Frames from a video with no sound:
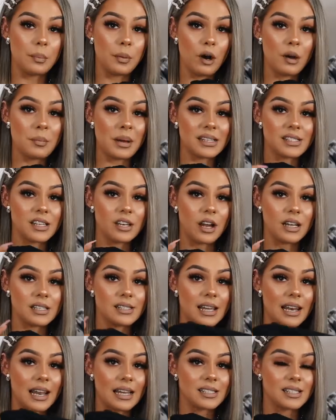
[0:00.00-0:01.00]
The bottom has a
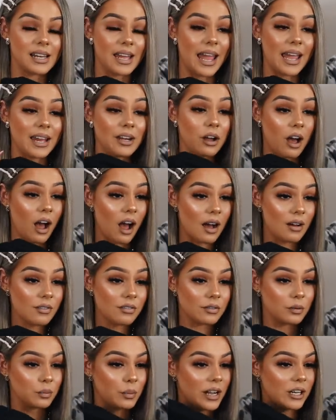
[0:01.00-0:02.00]
nice elasticated
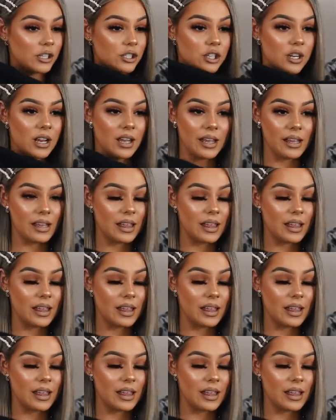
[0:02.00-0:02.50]
cuff, which,